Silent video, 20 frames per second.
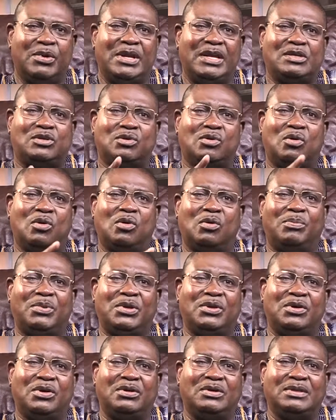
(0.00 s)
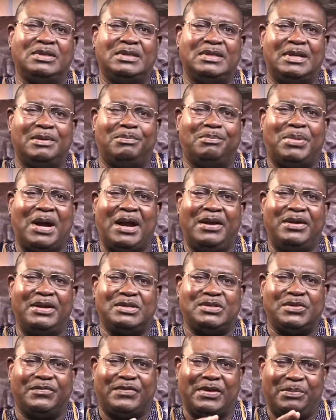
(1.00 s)
need to go beyond the
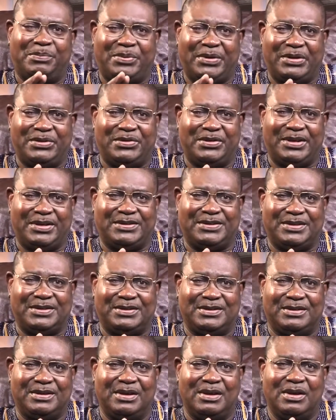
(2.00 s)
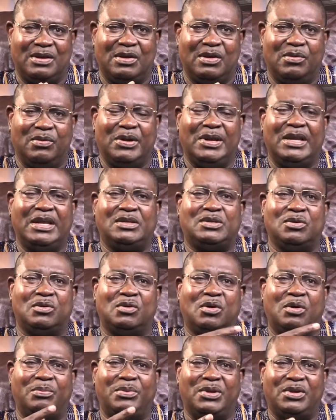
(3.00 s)
barriers of our prejudices. We need to
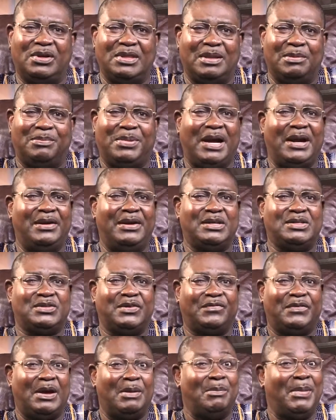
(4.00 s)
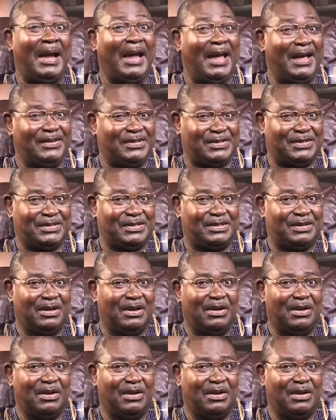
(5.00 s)
go beyond the barriers of our biases